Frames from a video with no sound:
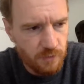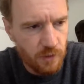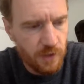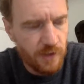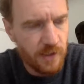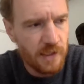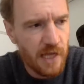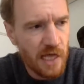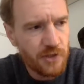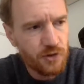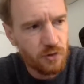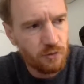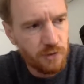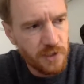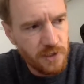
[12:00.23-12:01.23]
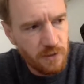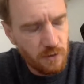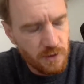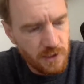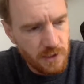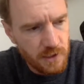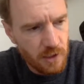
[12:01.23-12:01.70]
right? That natural
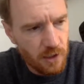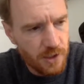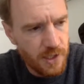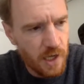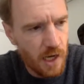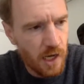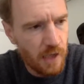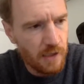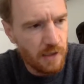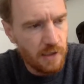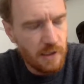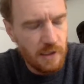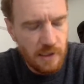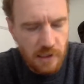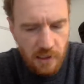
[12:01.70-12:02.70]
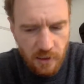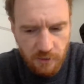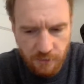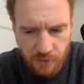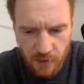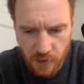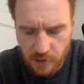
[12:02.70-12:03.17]
resources are not
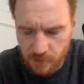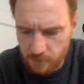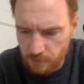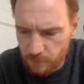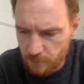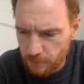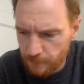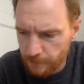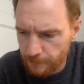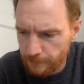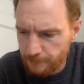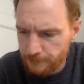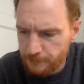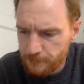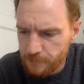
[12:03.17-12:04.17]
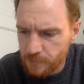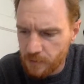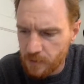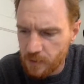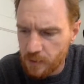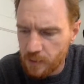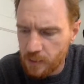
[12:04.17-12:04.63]
infinite.
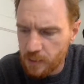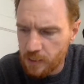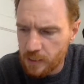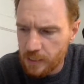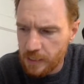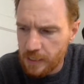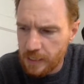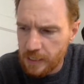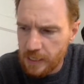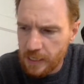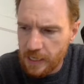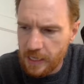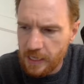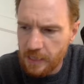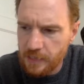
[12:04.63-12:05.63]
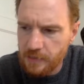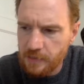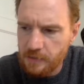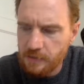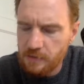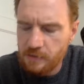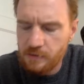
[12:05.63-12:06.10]
Uh, and
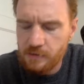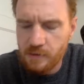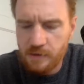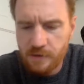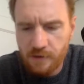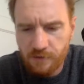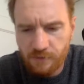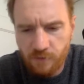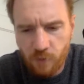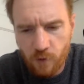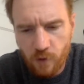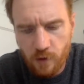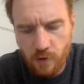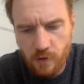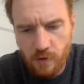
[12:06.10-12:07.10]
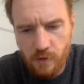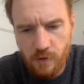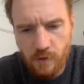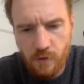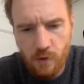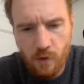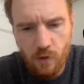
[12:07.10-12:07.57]
that therefore
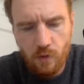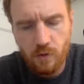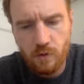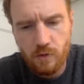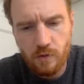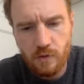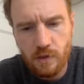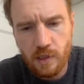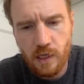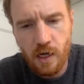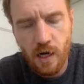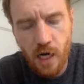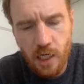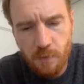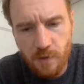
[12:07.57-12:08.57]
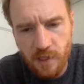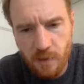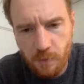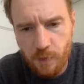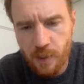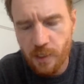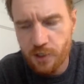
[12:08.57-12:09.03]
the whole economy, the
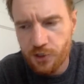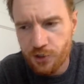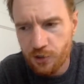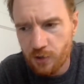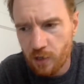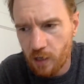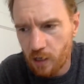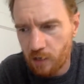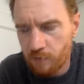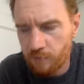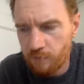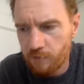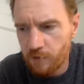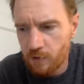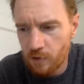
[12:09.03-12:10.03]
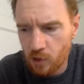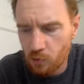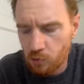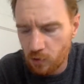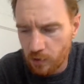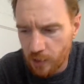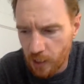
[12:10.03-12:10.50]
picture of the
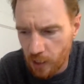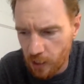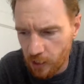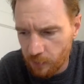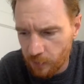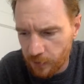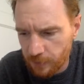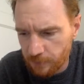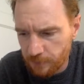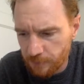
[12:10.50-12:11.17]
global economy